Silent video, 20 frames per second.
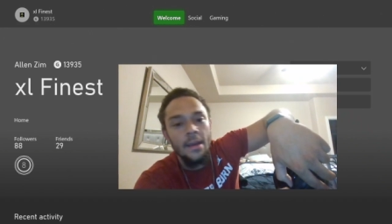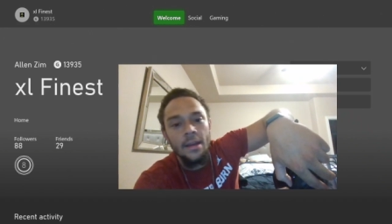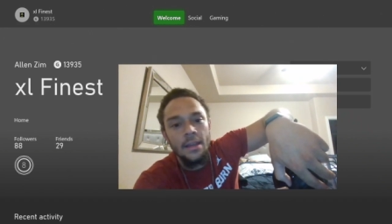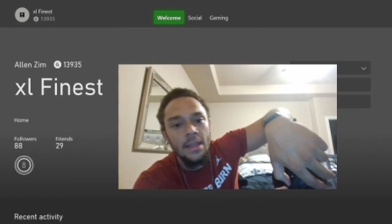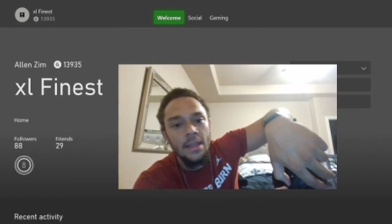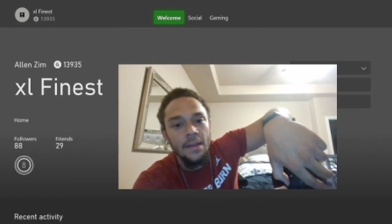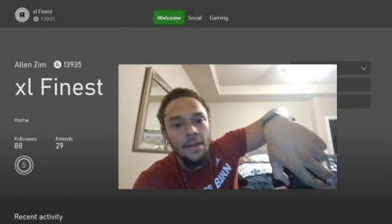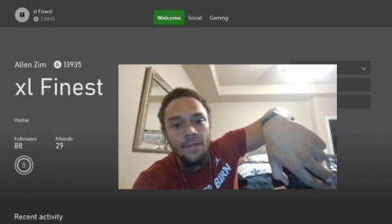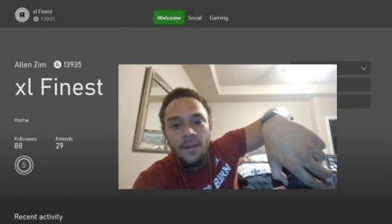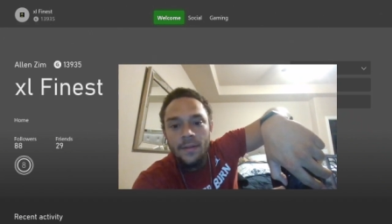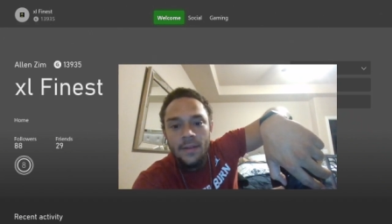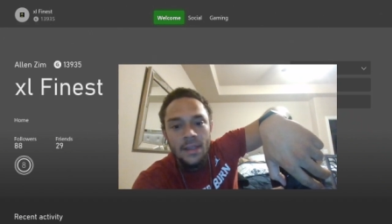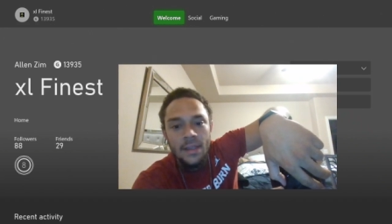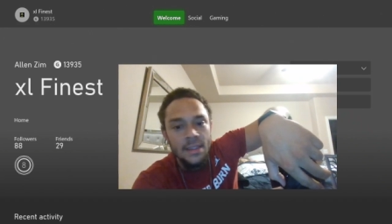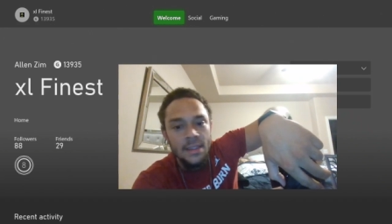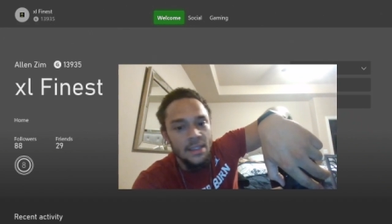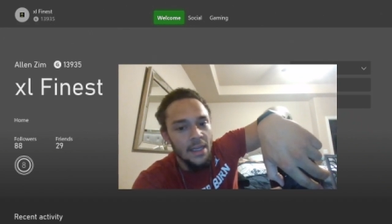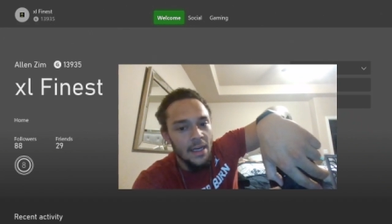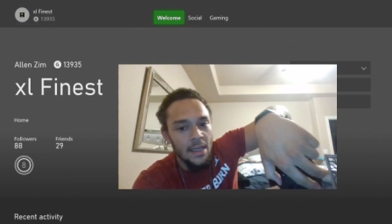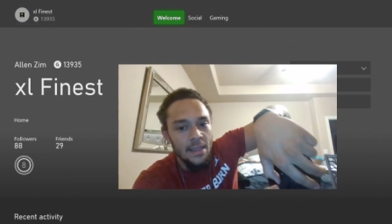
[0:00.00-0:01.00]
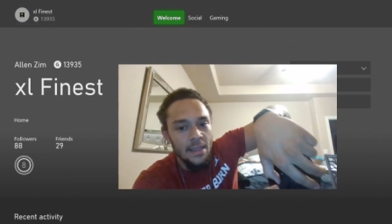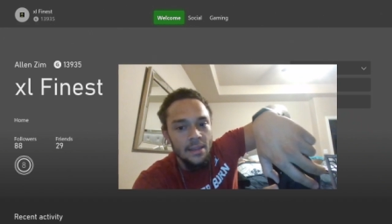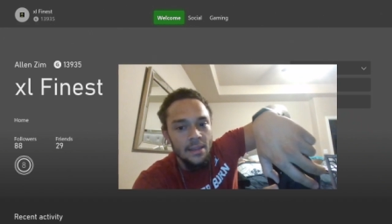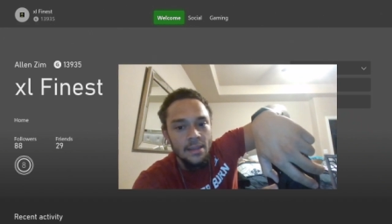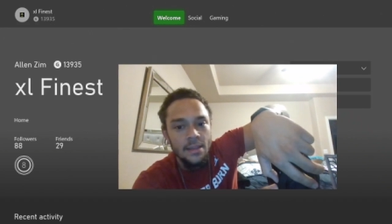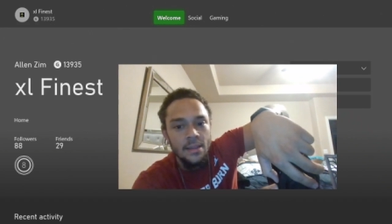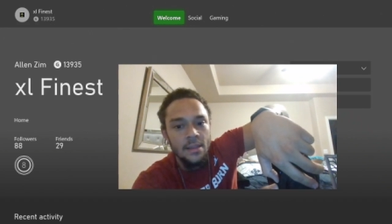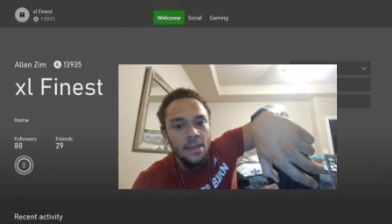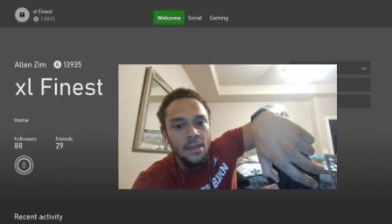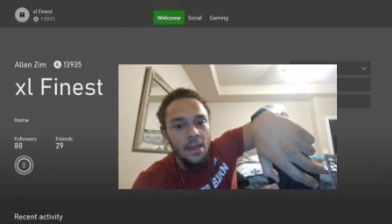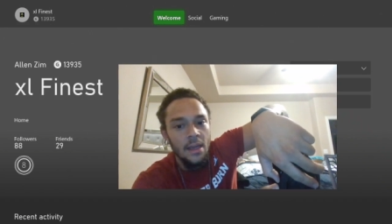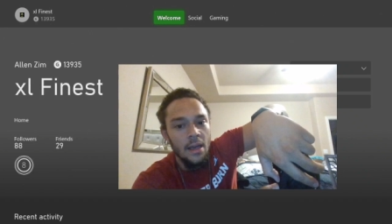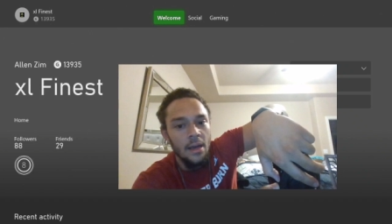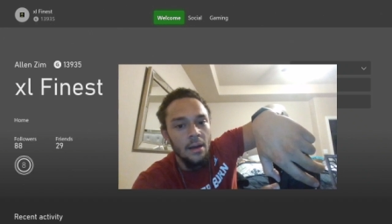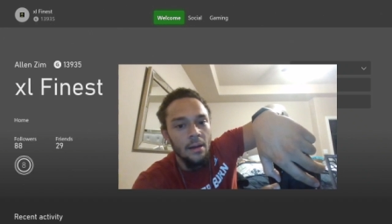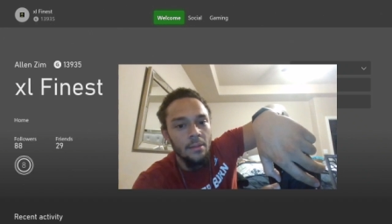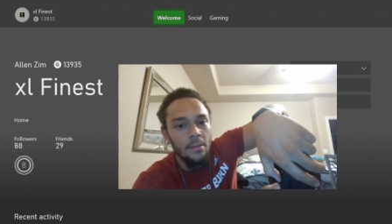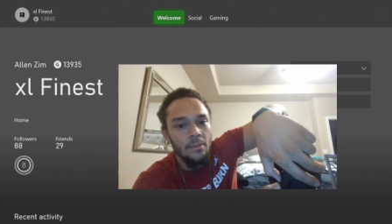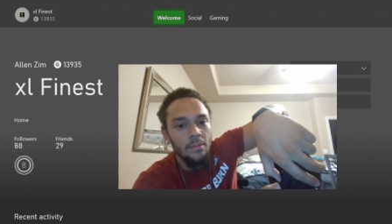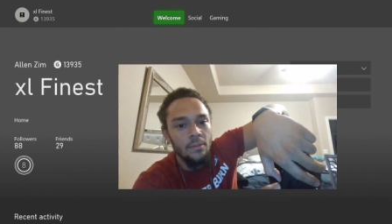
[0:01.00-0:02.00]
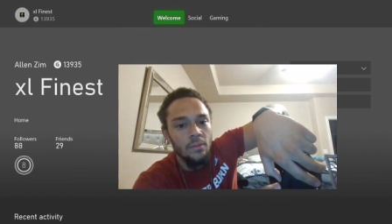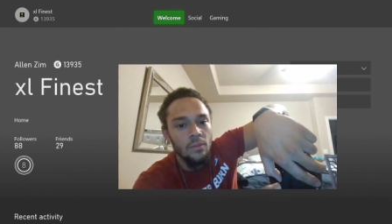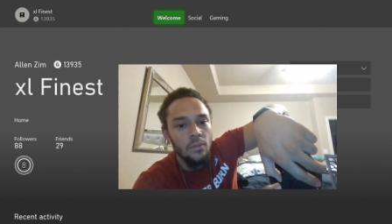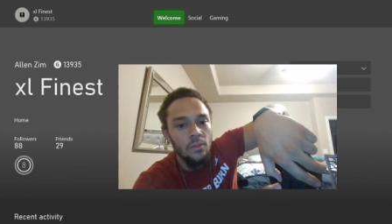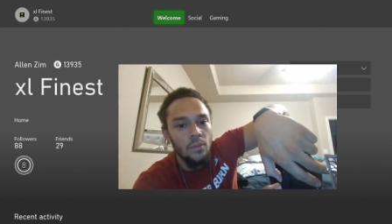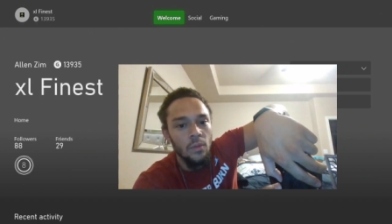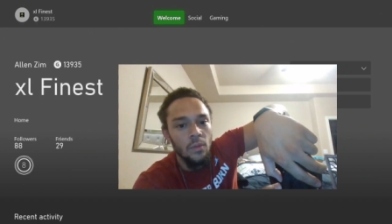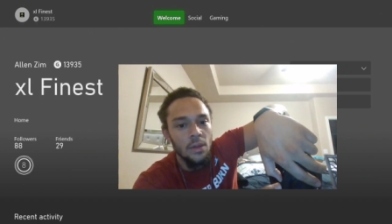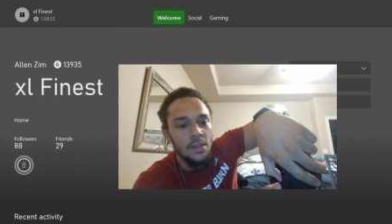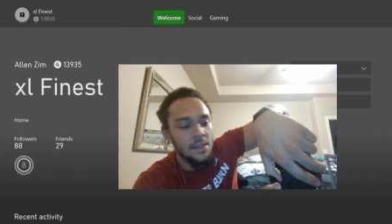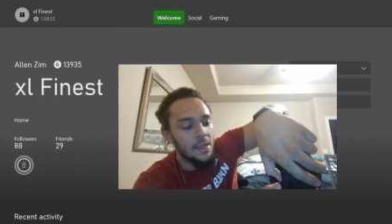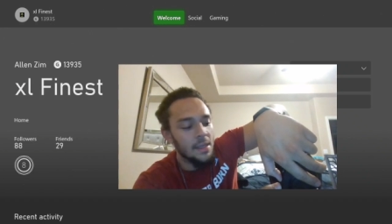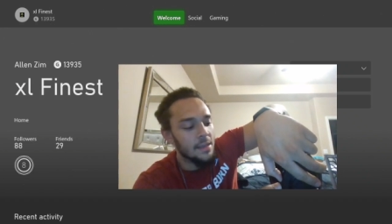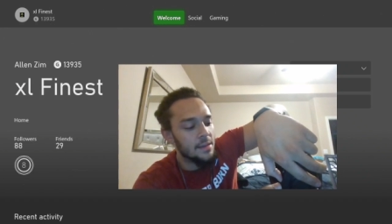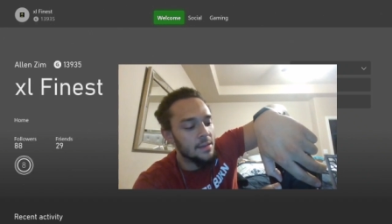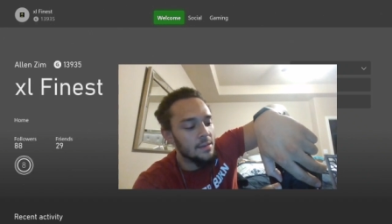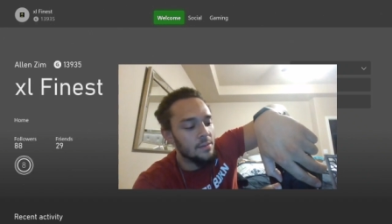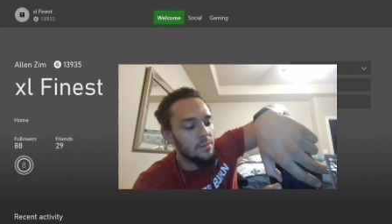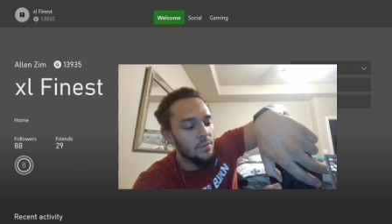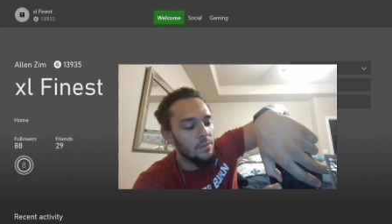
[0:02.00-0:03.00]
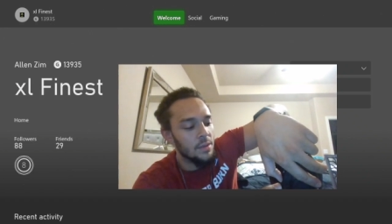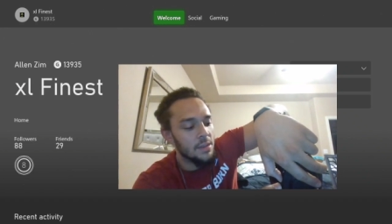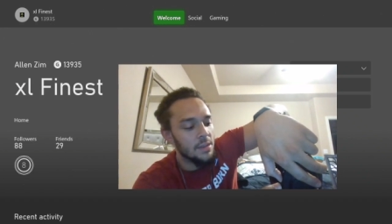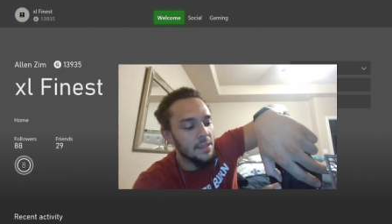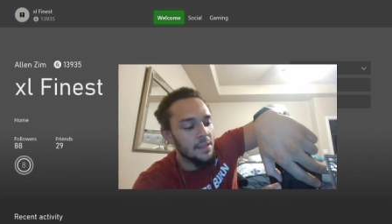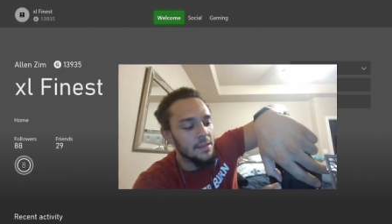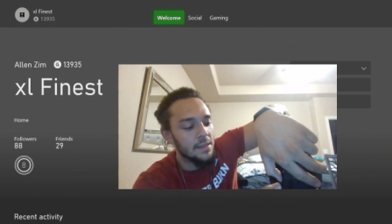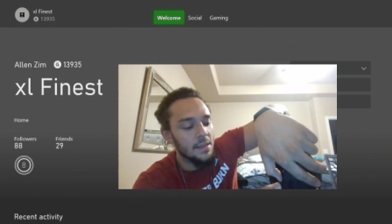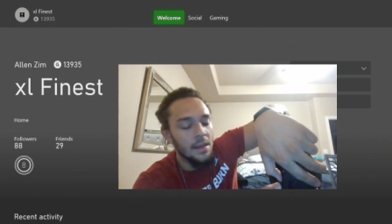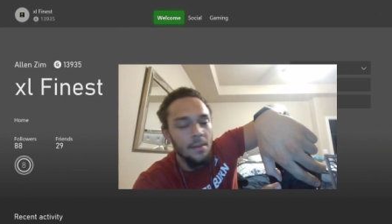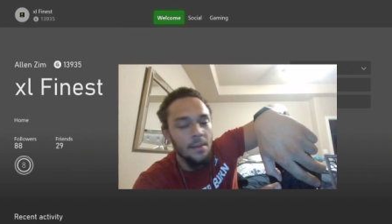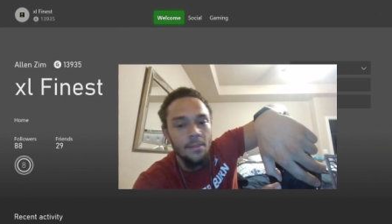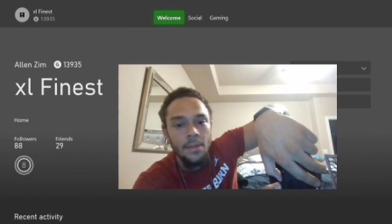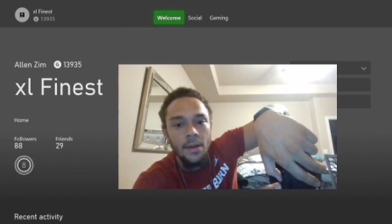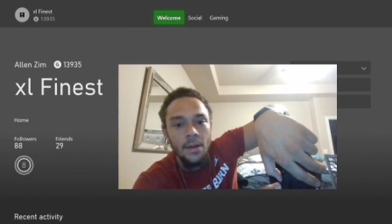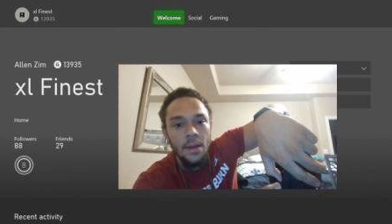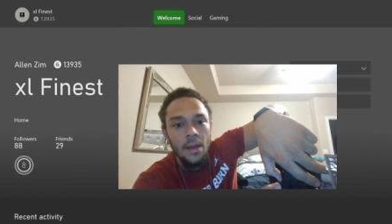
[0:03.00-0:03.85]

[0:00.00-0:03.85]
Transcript: 10 15 seconds. Um, once that's, that's up,